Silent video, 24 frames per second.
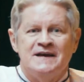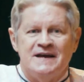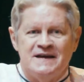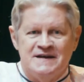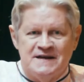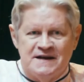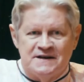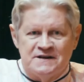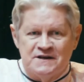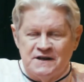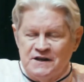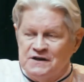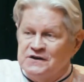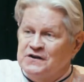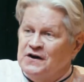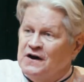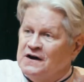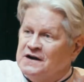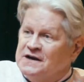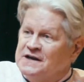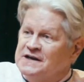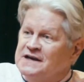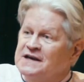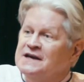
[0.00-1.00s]
and
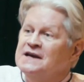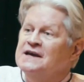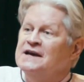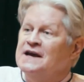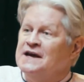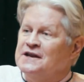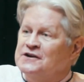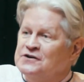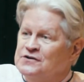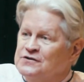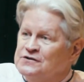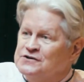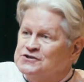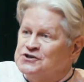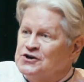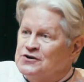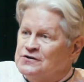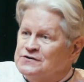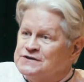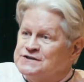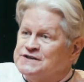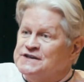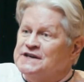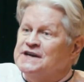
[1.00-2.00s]
Kentucky and New
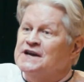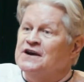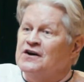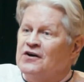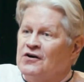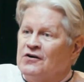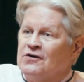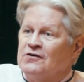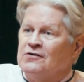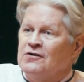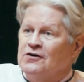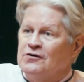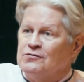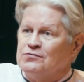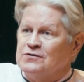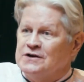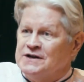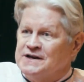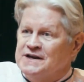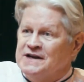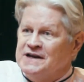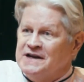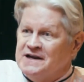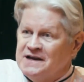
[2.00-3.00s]
Jersey are
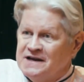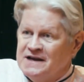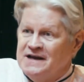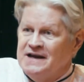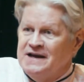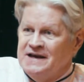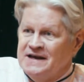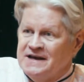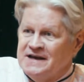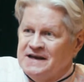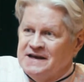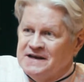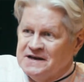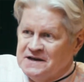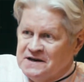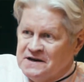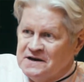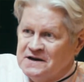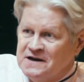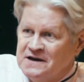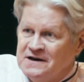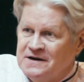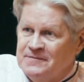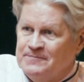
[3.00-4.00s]
already
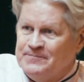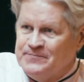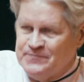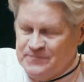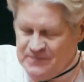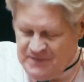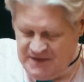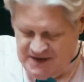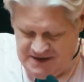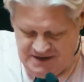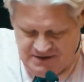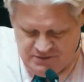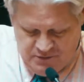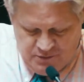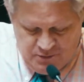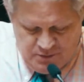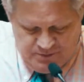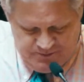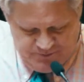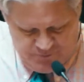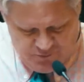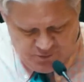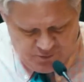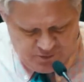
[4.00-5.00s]
in.
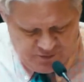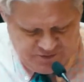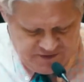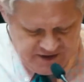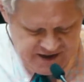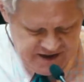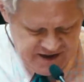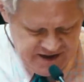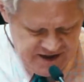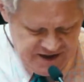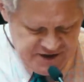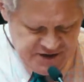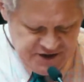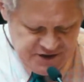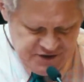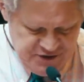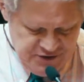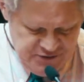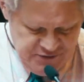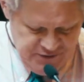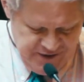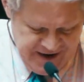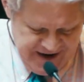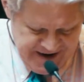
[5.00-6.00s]
They need to
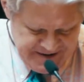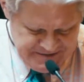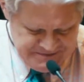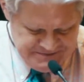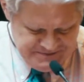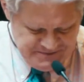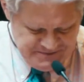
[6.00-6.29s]
do that.